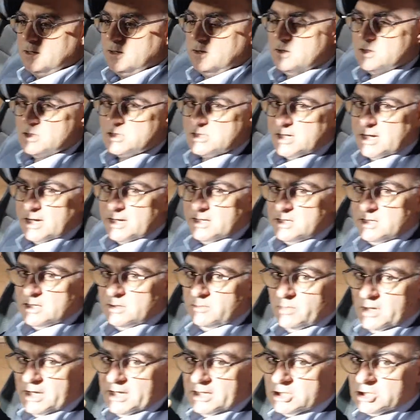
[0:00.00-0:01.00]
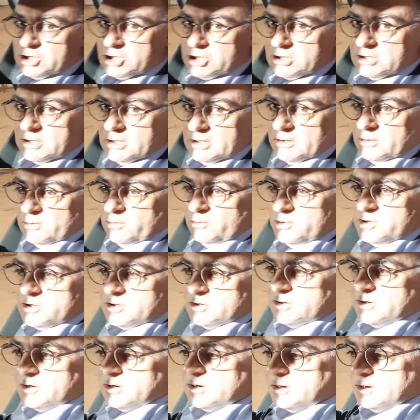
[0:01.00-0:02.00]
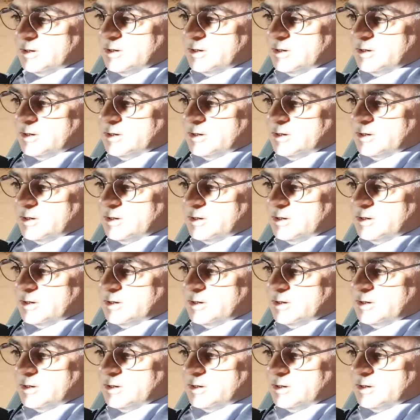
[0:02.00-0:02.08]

a sliding bench with a